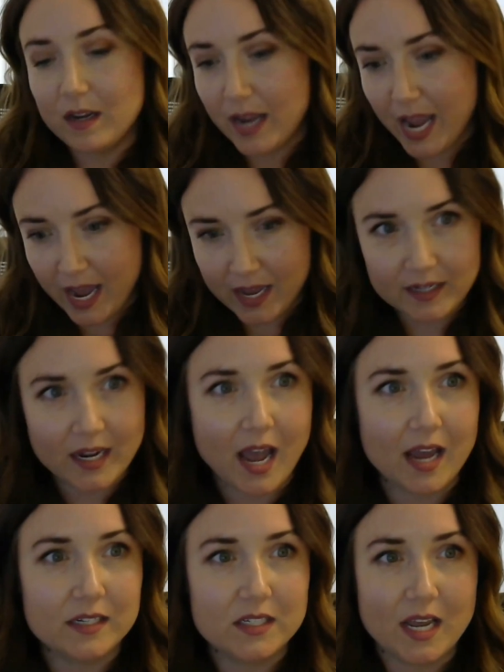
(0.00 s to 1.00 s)
add
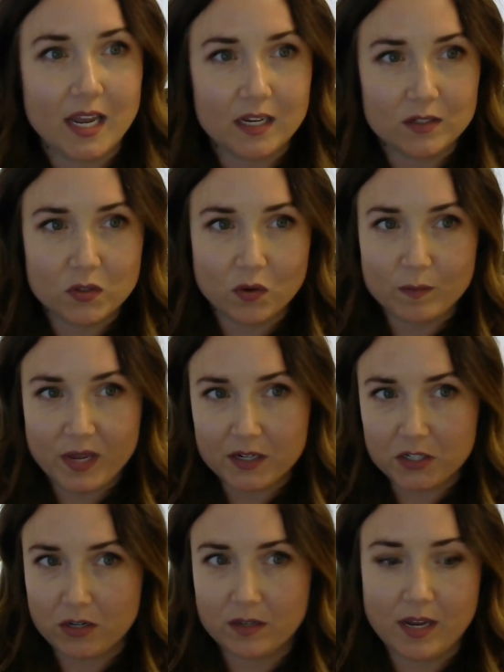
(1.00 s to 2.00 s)
content or make
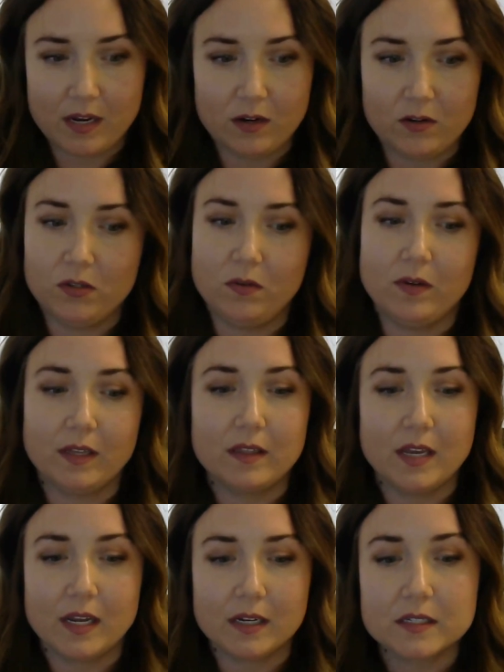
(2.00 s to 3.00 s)
sure that you're doing
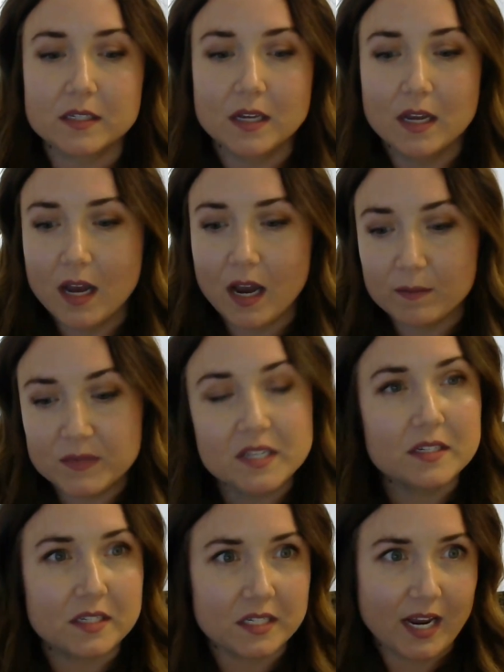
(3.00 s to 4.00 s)
things to
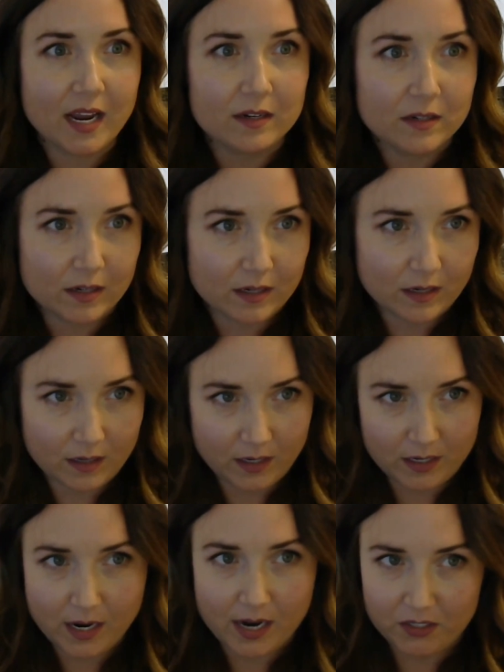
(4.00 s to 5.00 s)
the standard
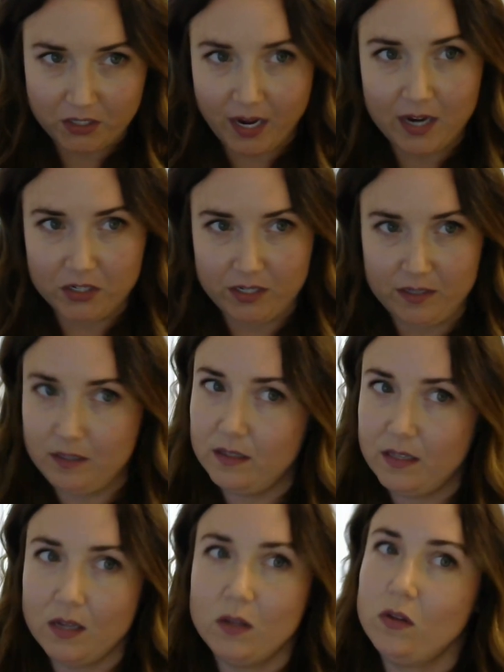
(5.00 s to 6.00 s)
in education
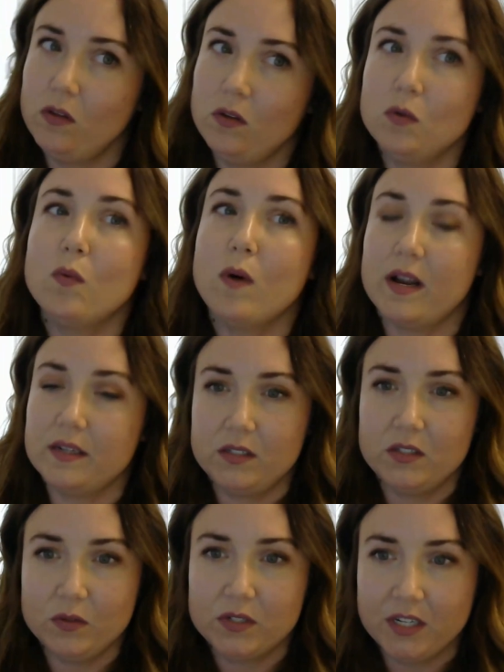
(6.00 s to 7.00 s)
that you want
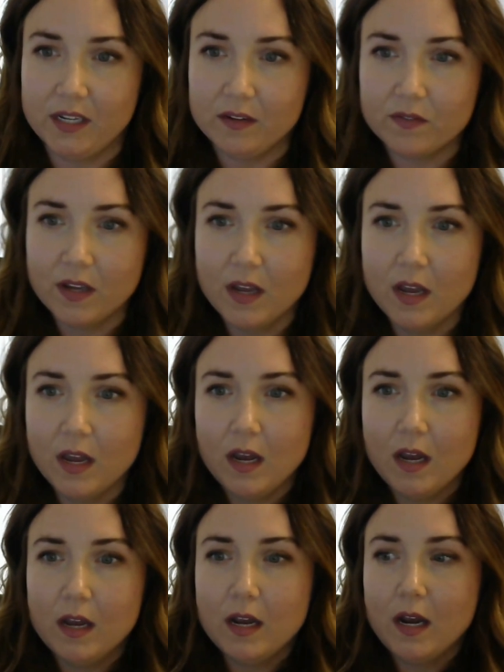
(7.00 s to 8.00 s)
to achieve.
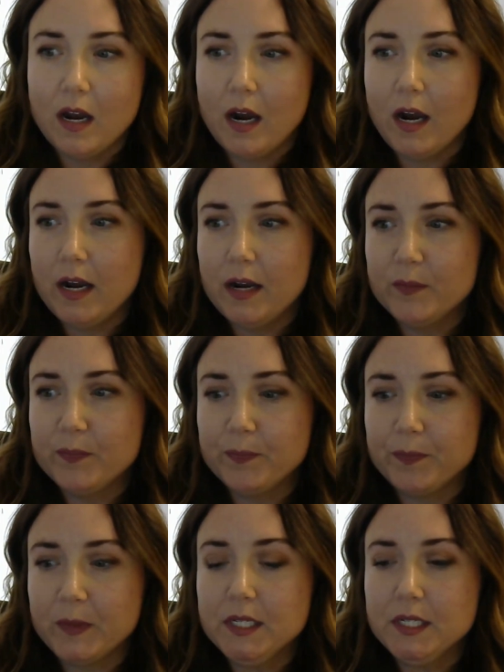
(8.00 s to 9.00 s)
Um,
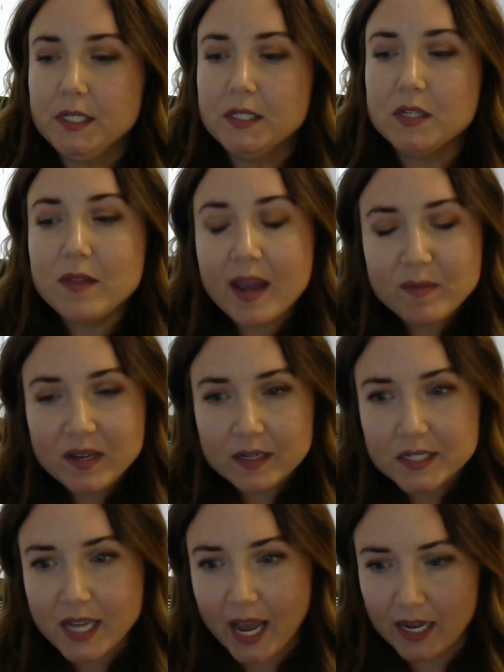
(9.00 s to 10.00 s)
so that
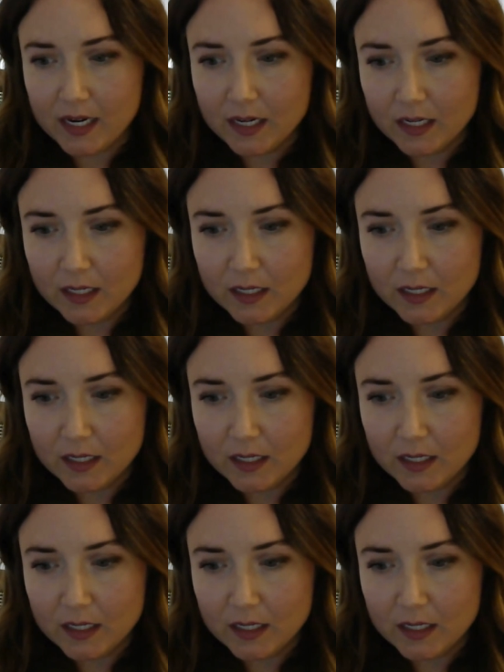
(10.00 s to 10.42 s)
being said,